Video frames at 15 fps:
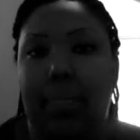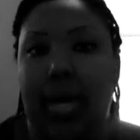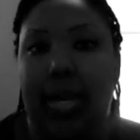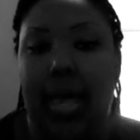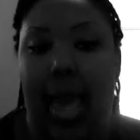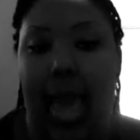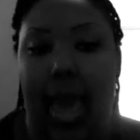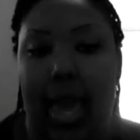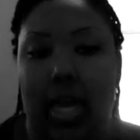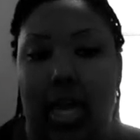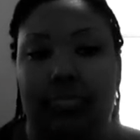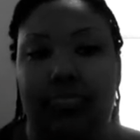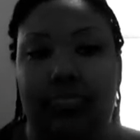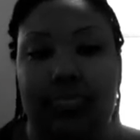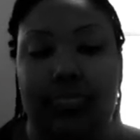But
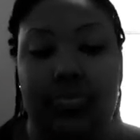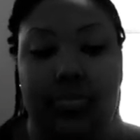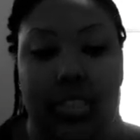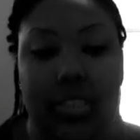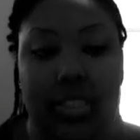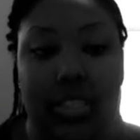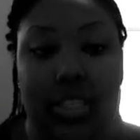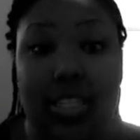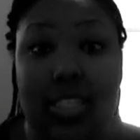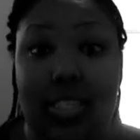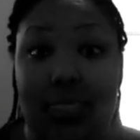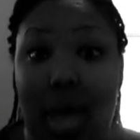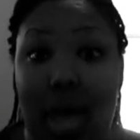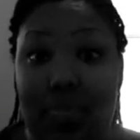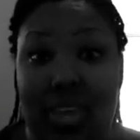hey,
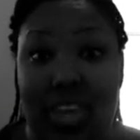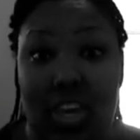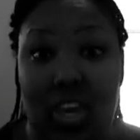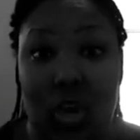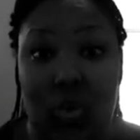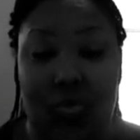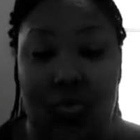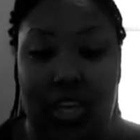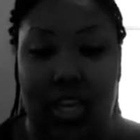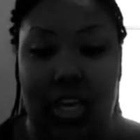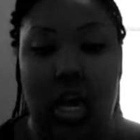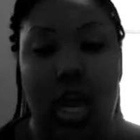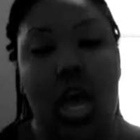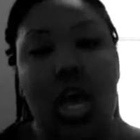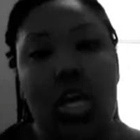it's my
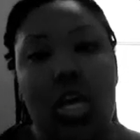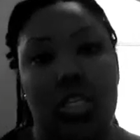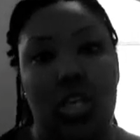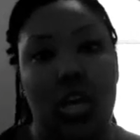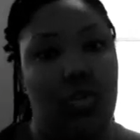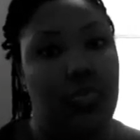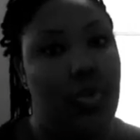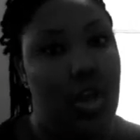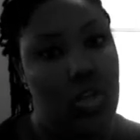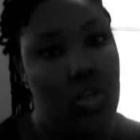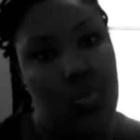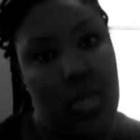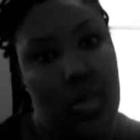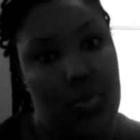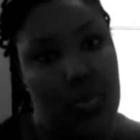POV. So for all
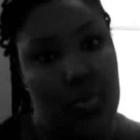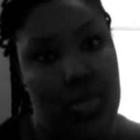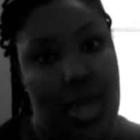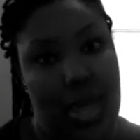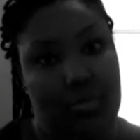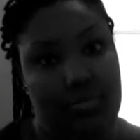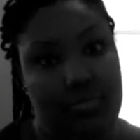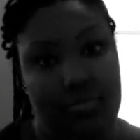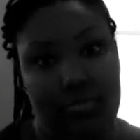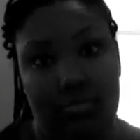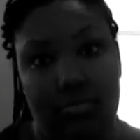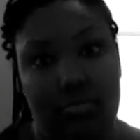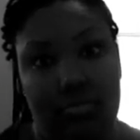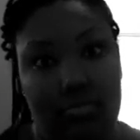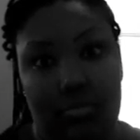you people that
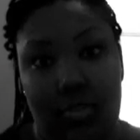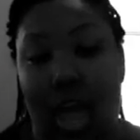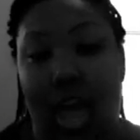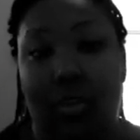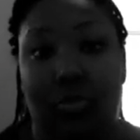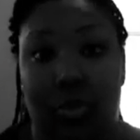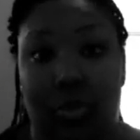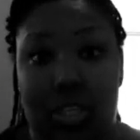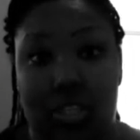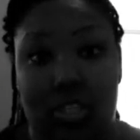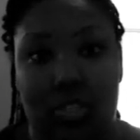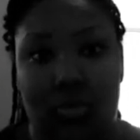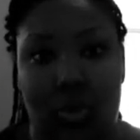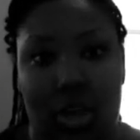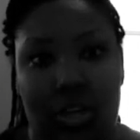have
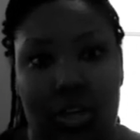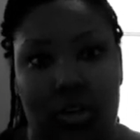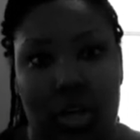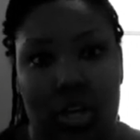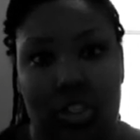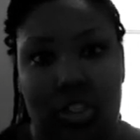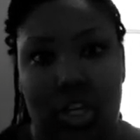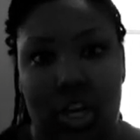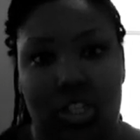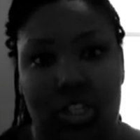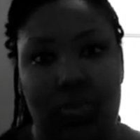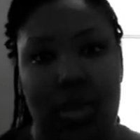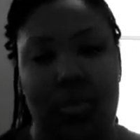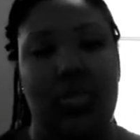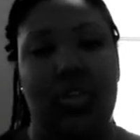reasons why you don't go to church
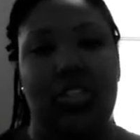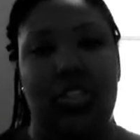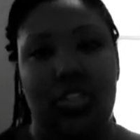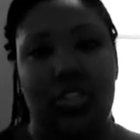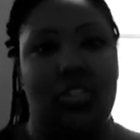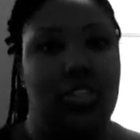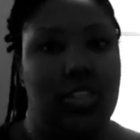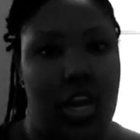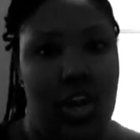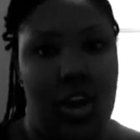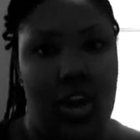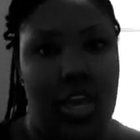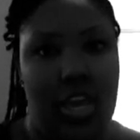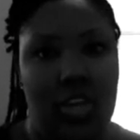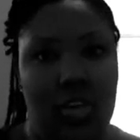and people are still
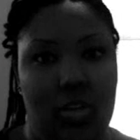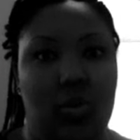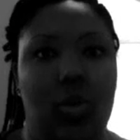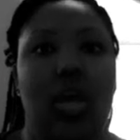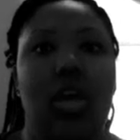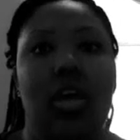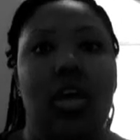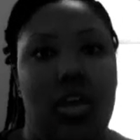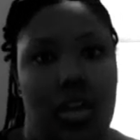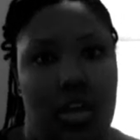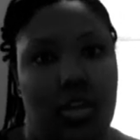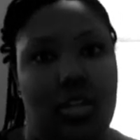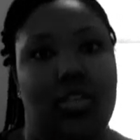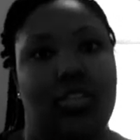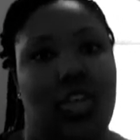staring at you,
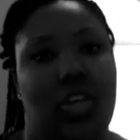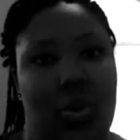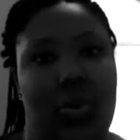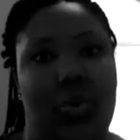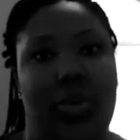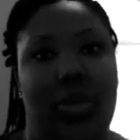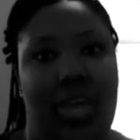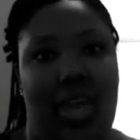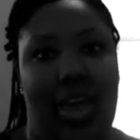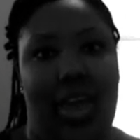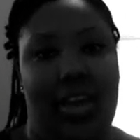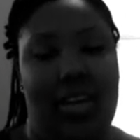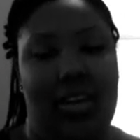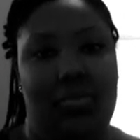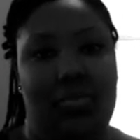it is
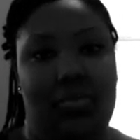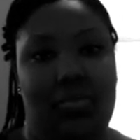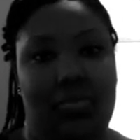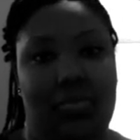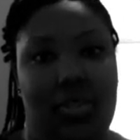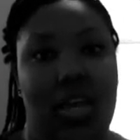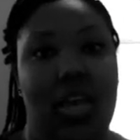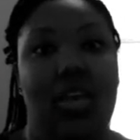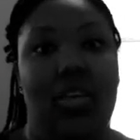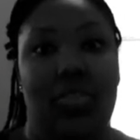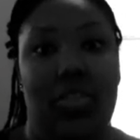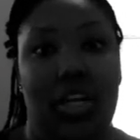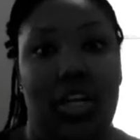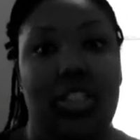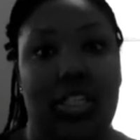okay.
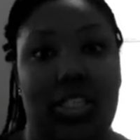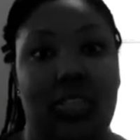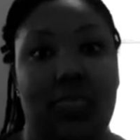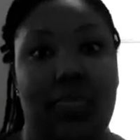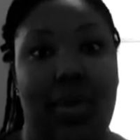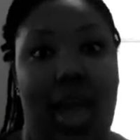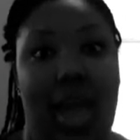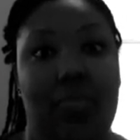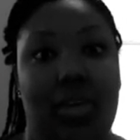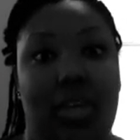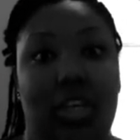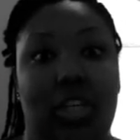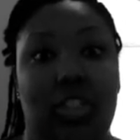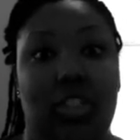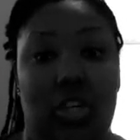They're just mad
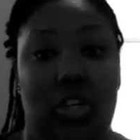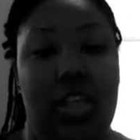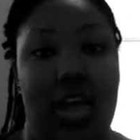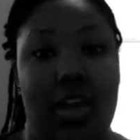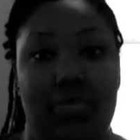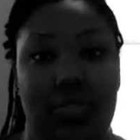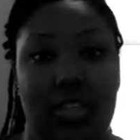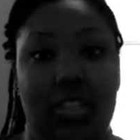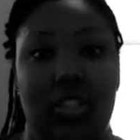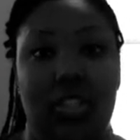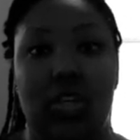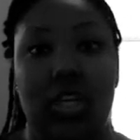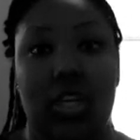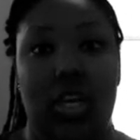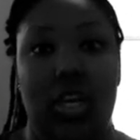because your life is
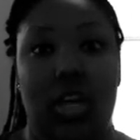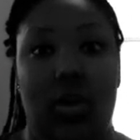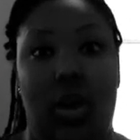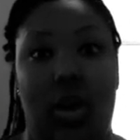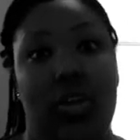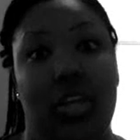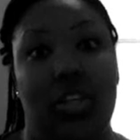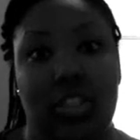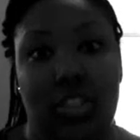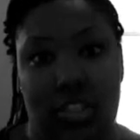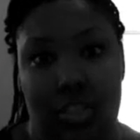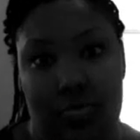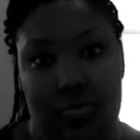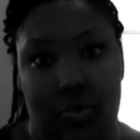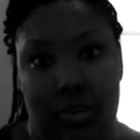still good while they're
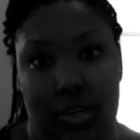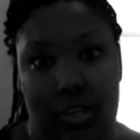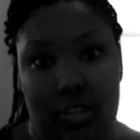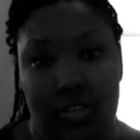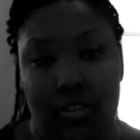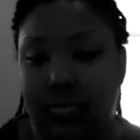suffering.